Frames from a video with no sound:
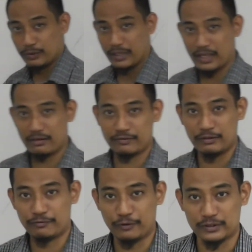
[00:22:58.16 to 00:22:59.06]
will have
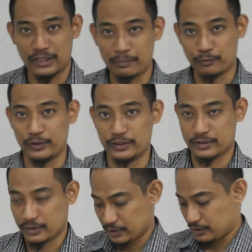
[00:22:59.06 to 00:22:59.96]
the force
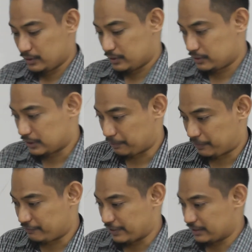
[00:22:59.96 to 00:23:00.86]
upward that
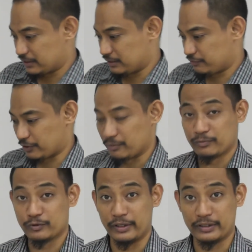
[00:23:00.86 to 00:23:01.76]
prevent it
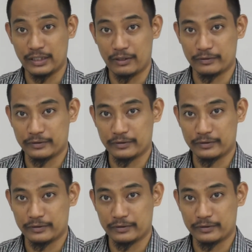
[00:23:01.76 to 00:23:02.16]
from going down,